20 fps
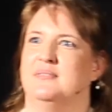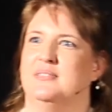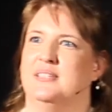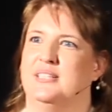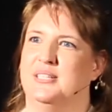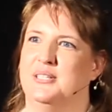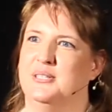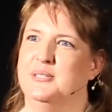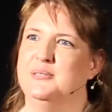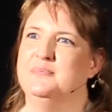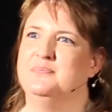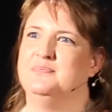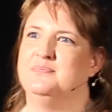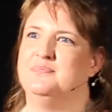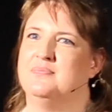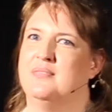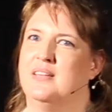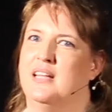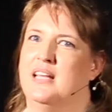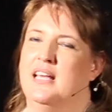you know?
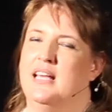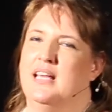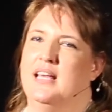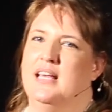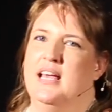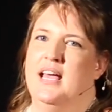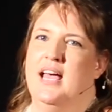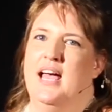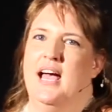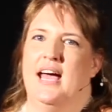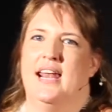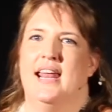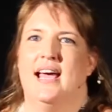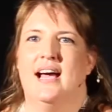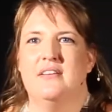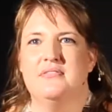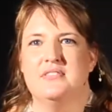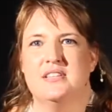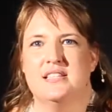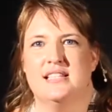And I
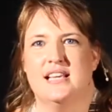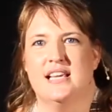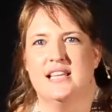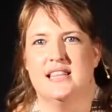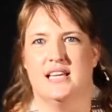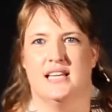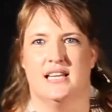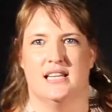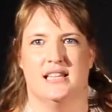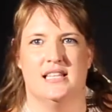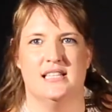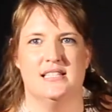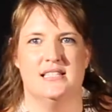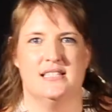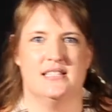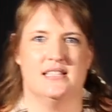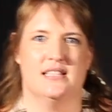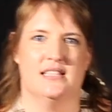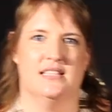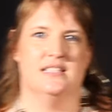have to say that
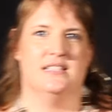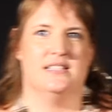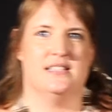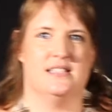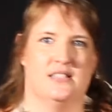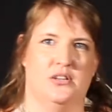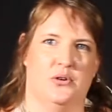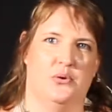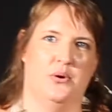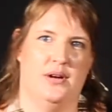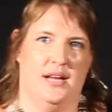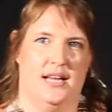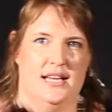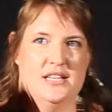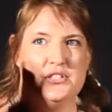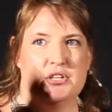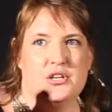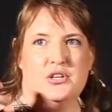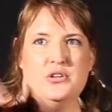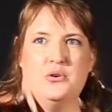this
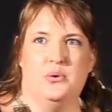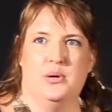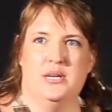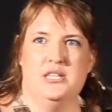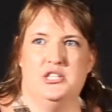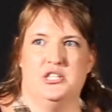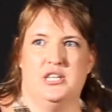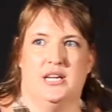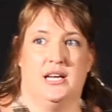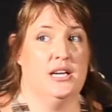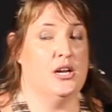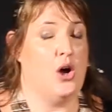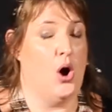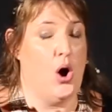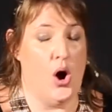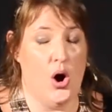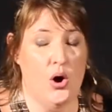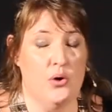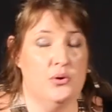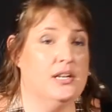internal questioning, it
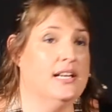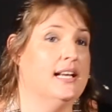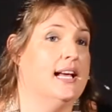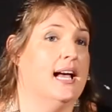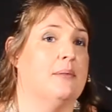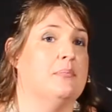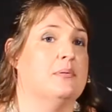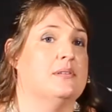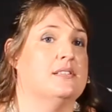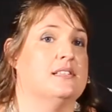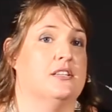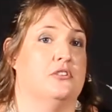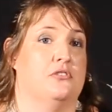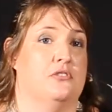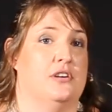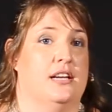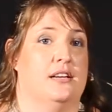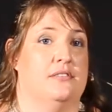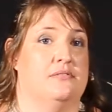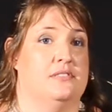only happens in
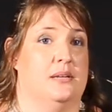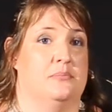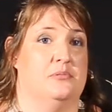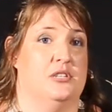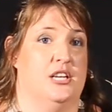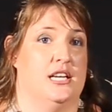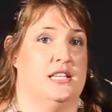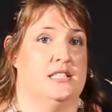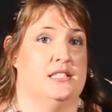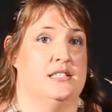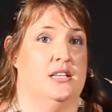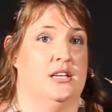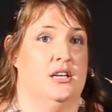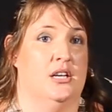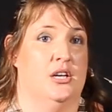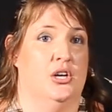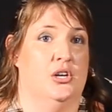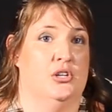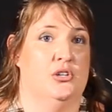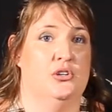creative subjects.
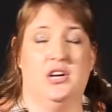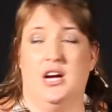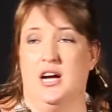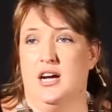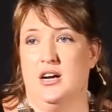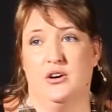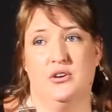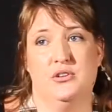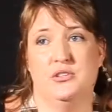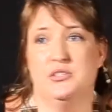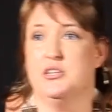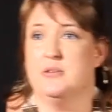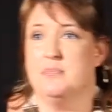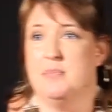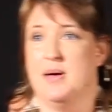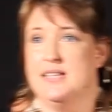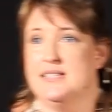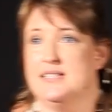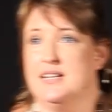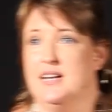You can't go to your
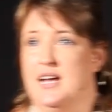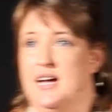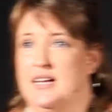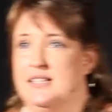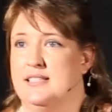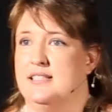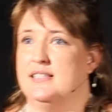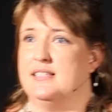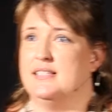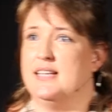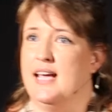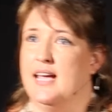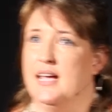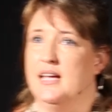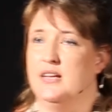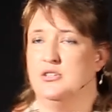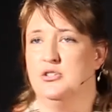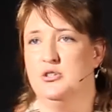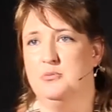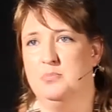maths class and say
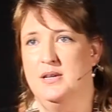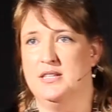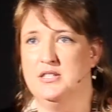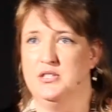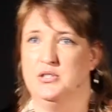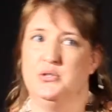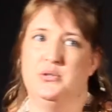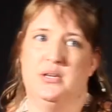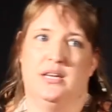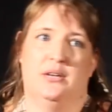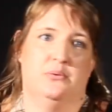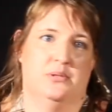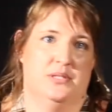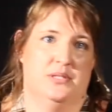2 + 2 =